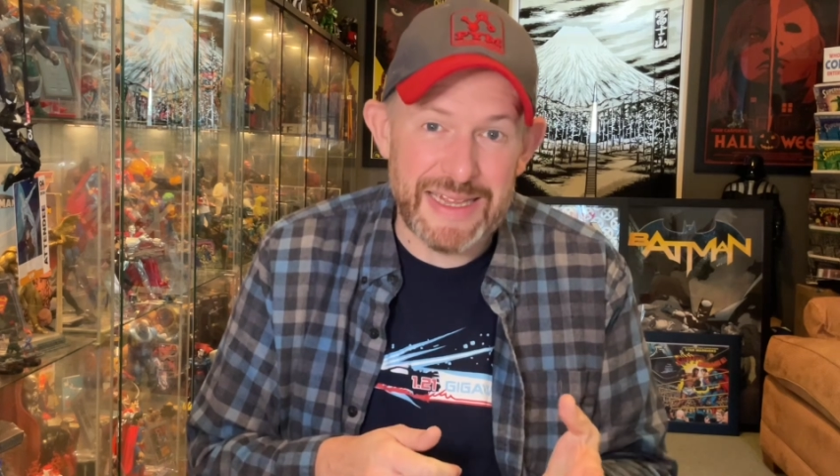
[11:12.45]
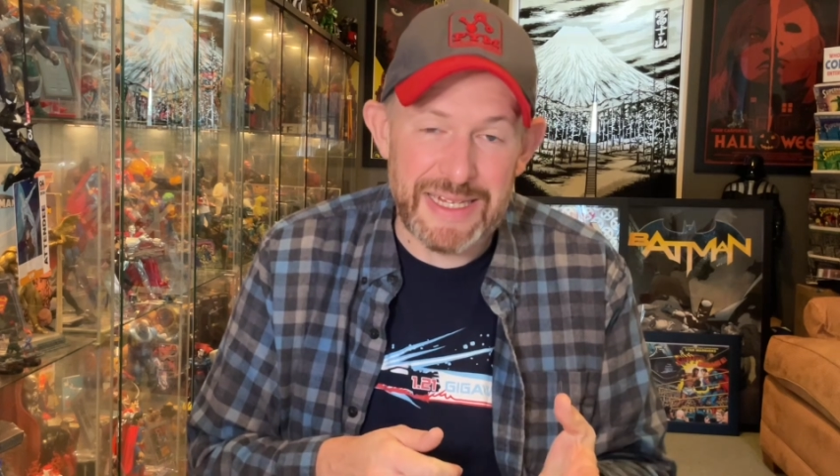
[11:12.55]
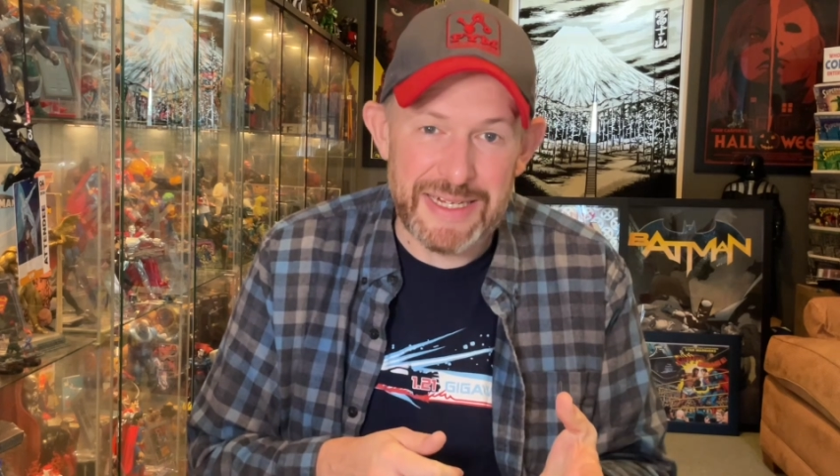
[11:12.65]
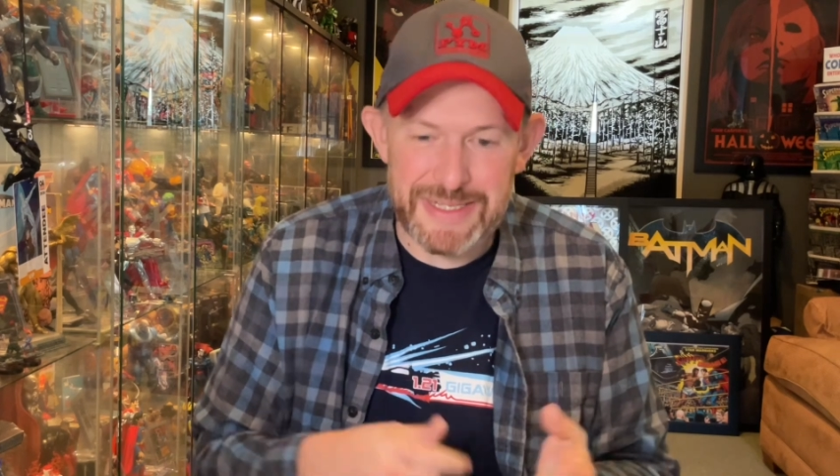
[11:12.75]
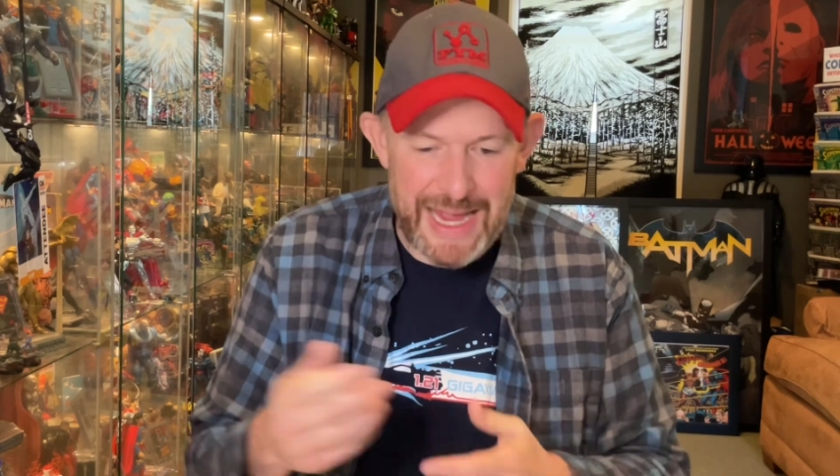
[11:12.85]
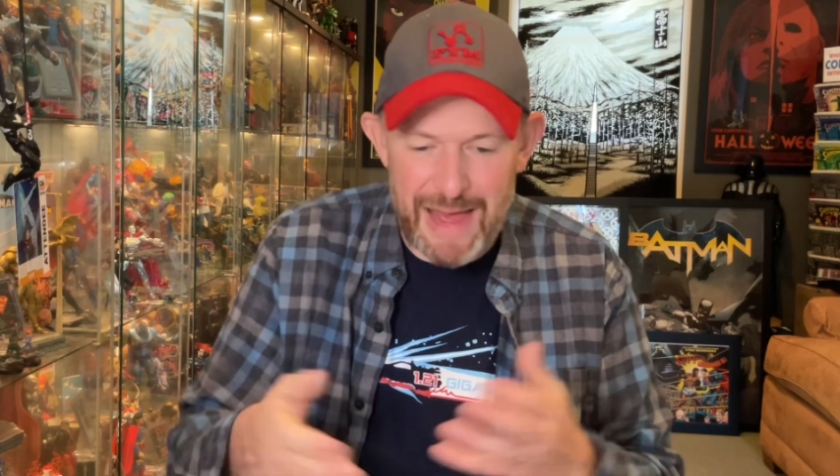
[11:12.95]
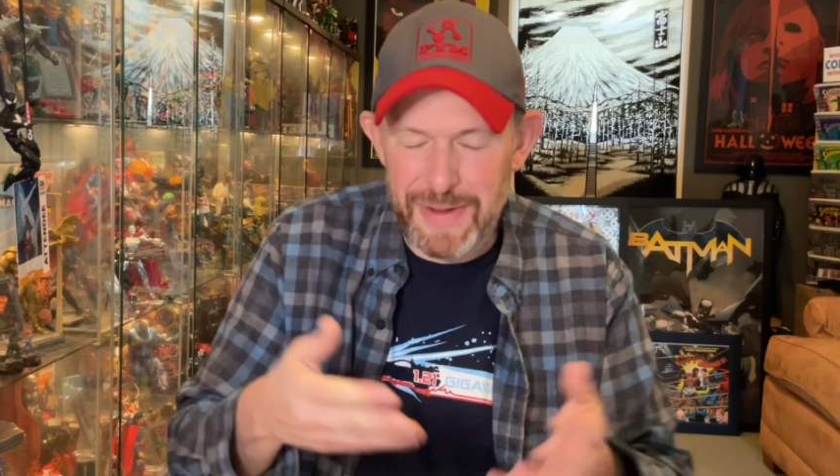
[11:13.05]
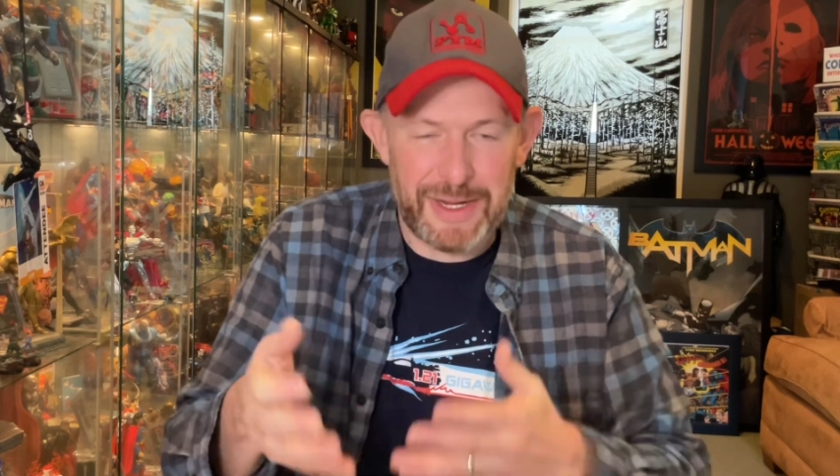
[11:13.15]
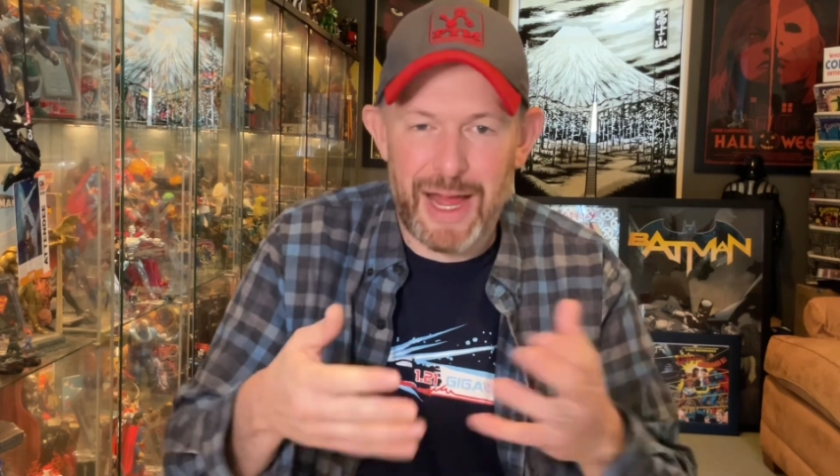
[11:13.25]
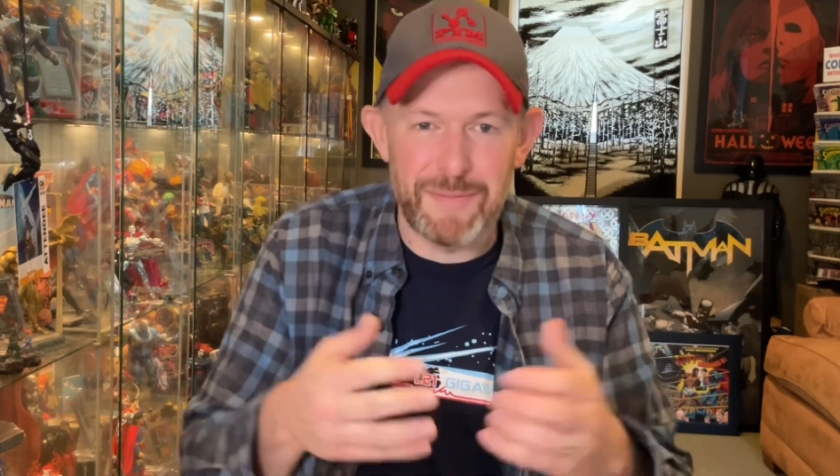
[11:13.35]
things and
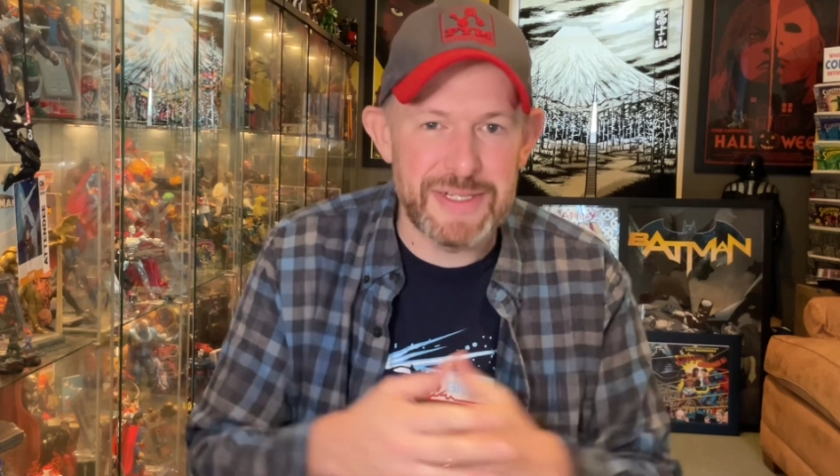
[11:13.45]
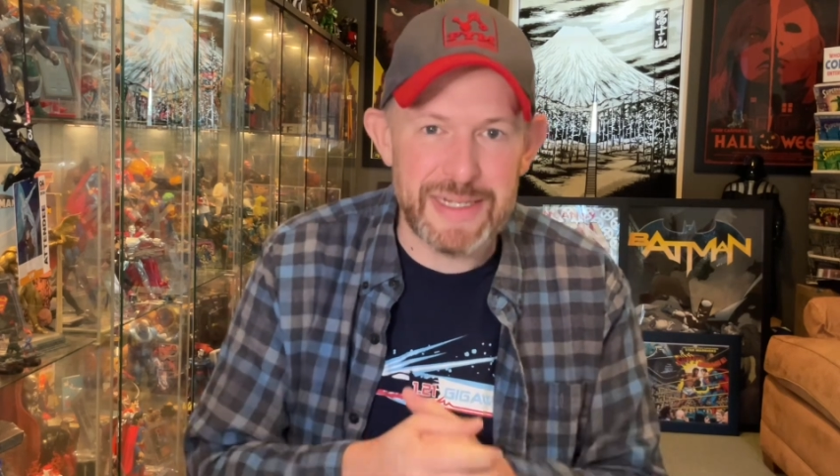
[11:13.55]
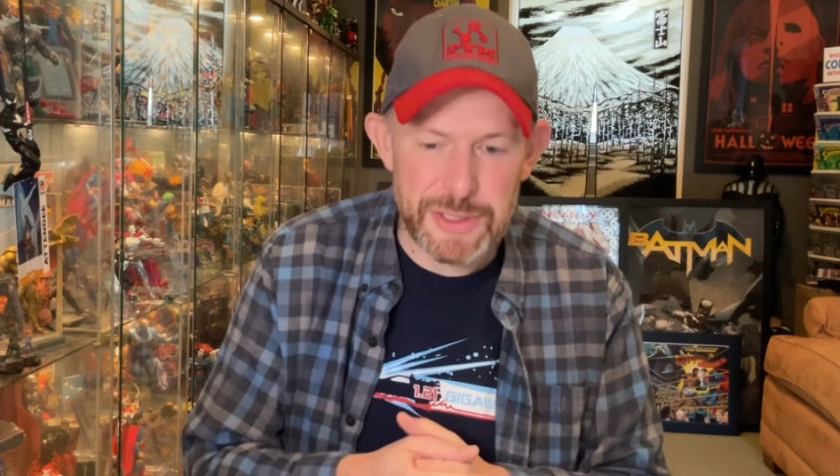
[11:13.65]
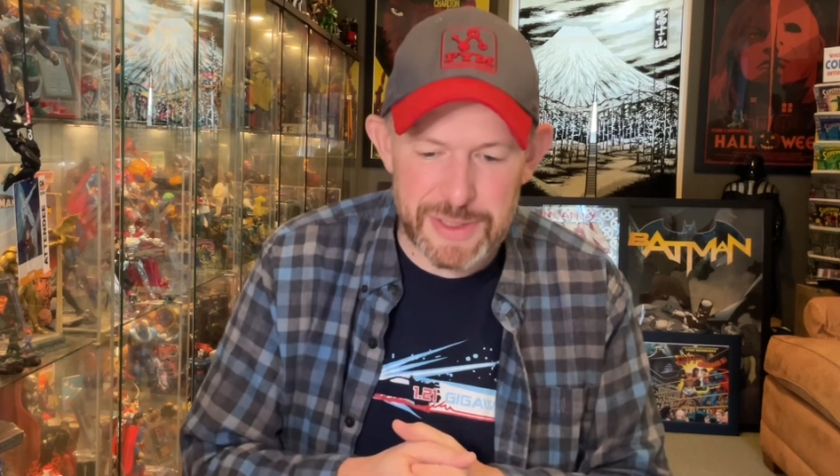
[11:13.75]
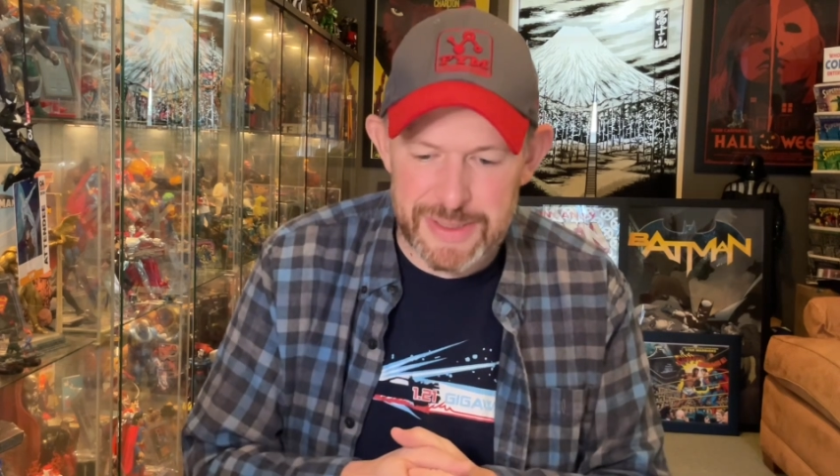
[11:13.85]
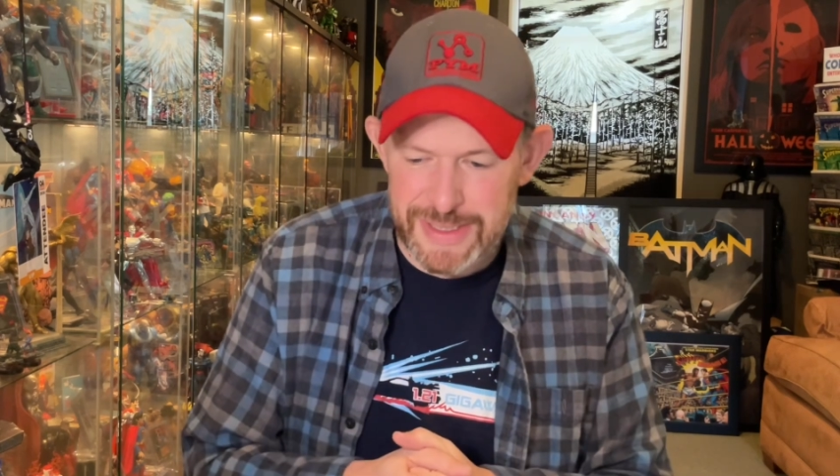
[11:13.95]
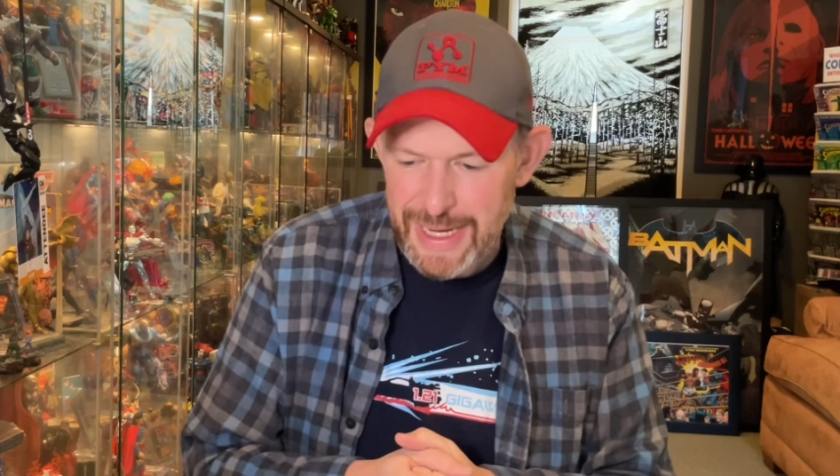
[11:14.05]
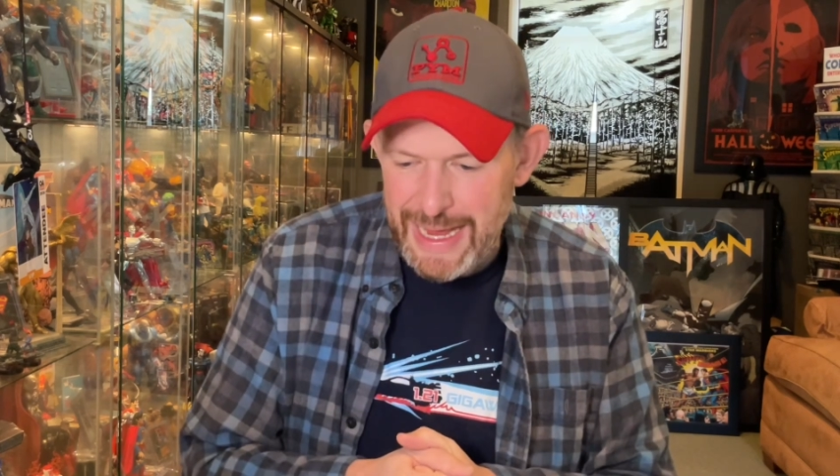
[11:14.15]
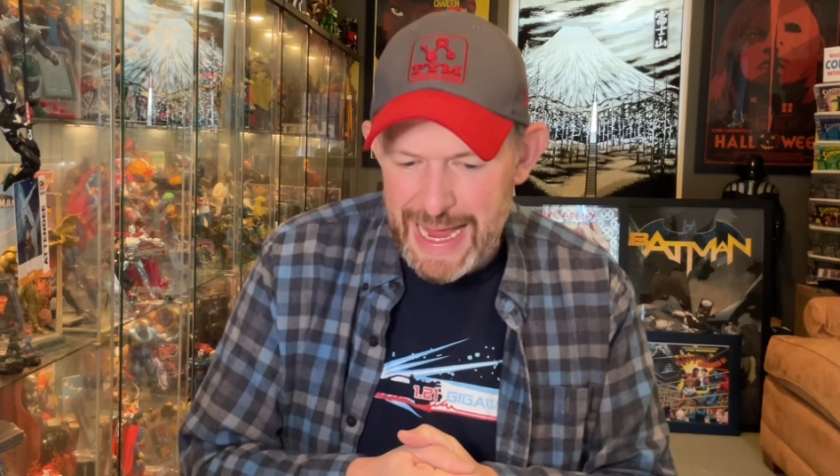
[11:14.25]
having conversations,